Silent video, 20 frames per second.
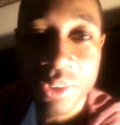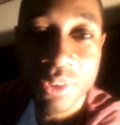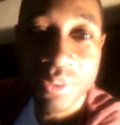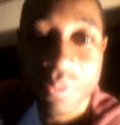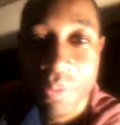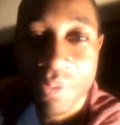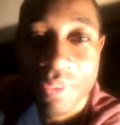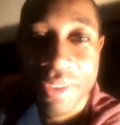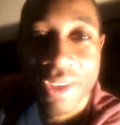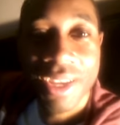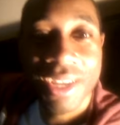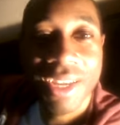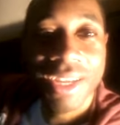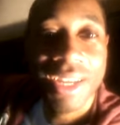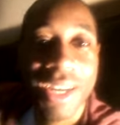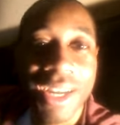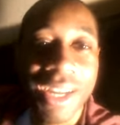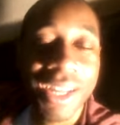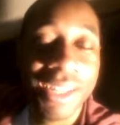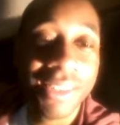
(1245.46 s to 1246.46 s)
for you,
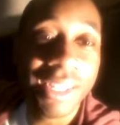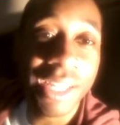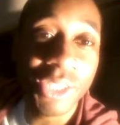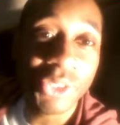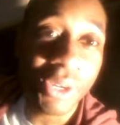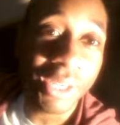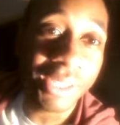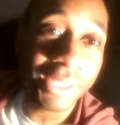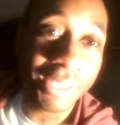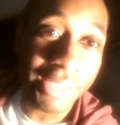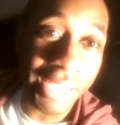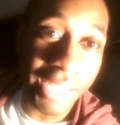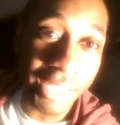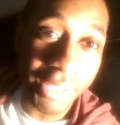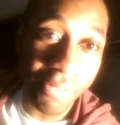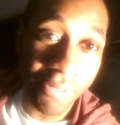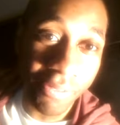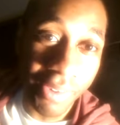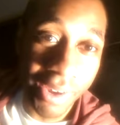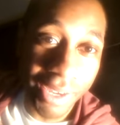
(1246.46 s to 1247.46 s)
they're trying
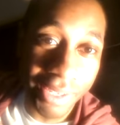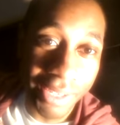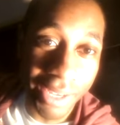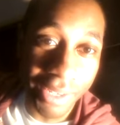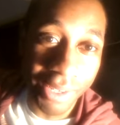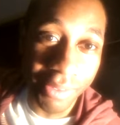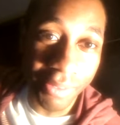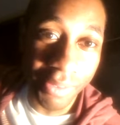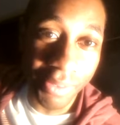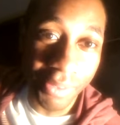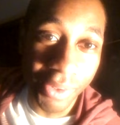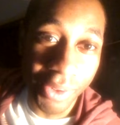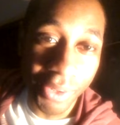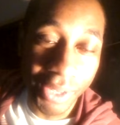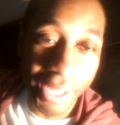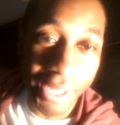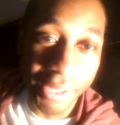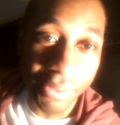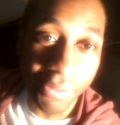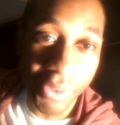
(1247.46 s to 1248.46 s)
to take the fun out
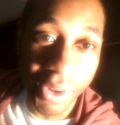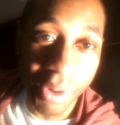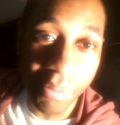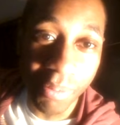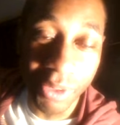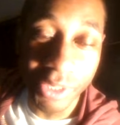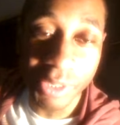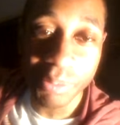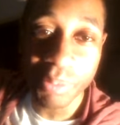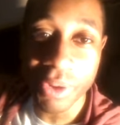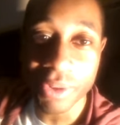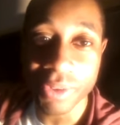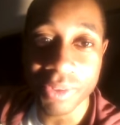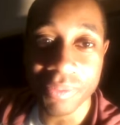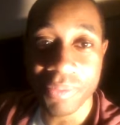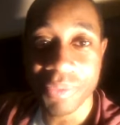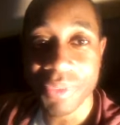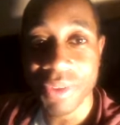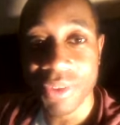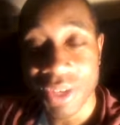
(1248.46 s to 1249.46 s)
of it. Okay, for the
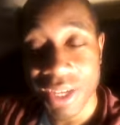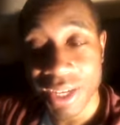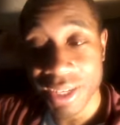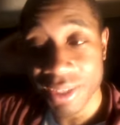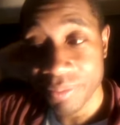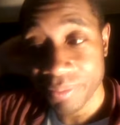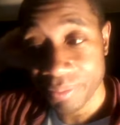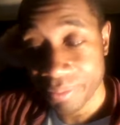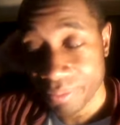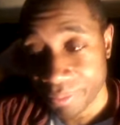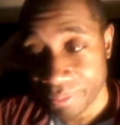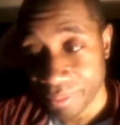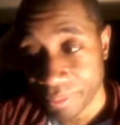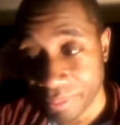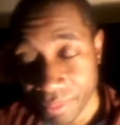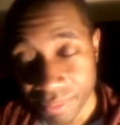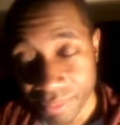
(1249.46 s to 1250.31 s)
most part. Okay.